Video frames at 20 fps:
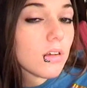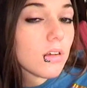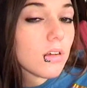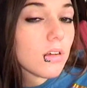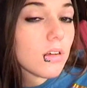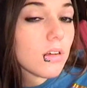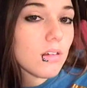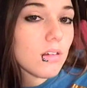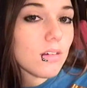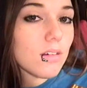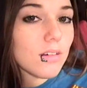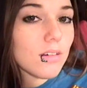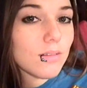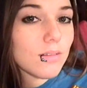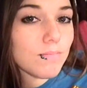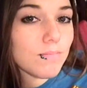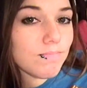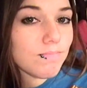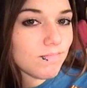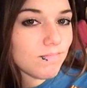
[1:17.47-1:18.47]

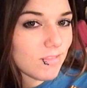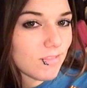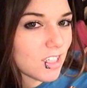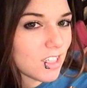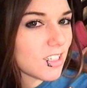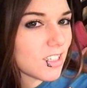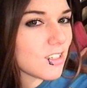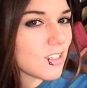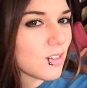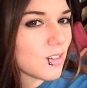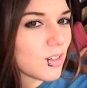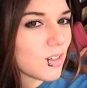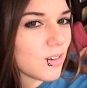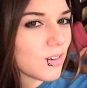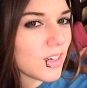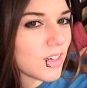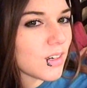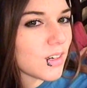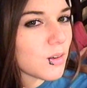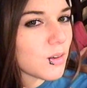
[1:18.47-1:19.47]
Oh, so
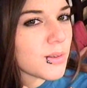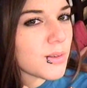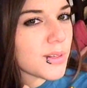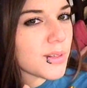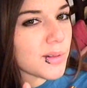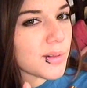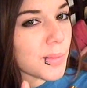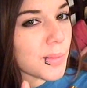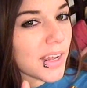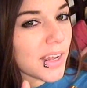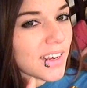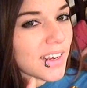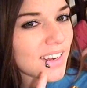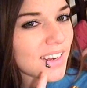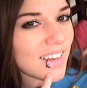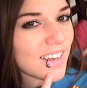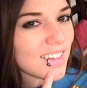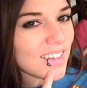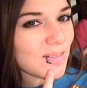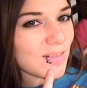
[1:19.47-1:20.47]
you're in an oldies
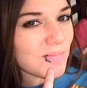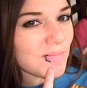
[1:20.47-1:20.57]
band, eh?